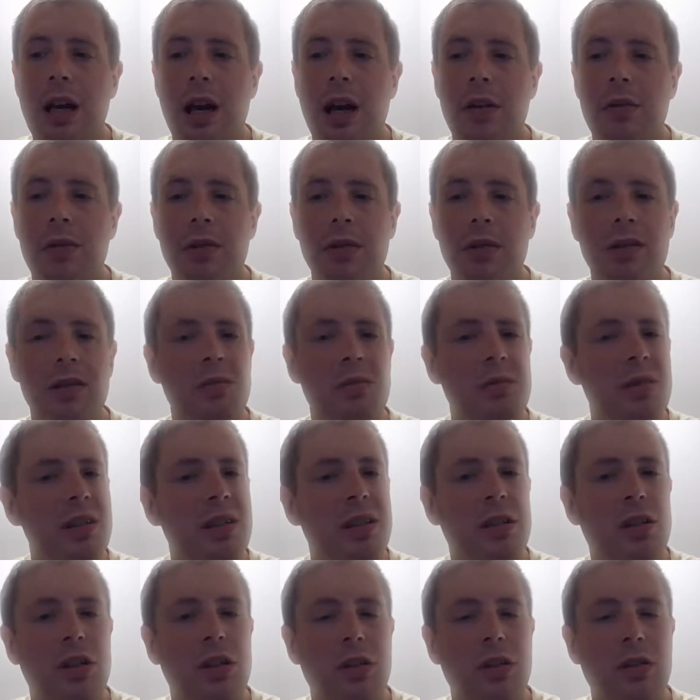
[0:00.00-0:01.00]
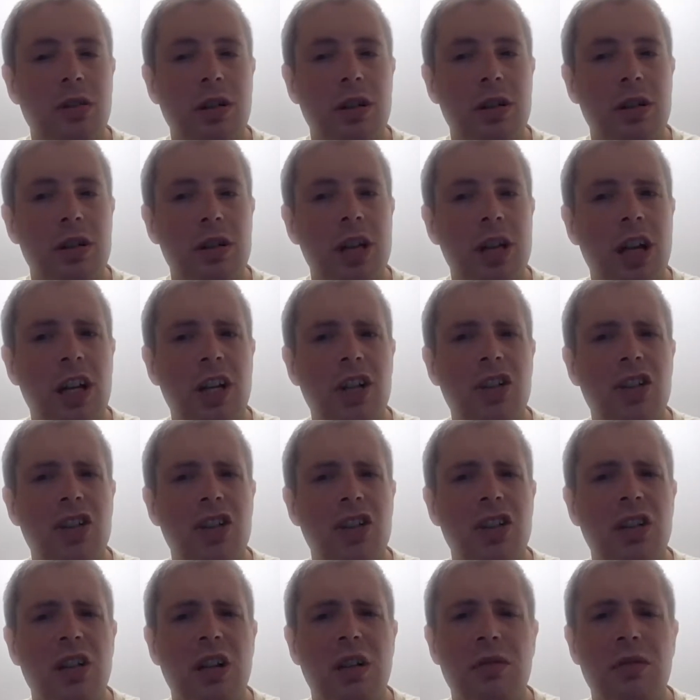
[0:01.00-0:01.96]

I've worked with general education.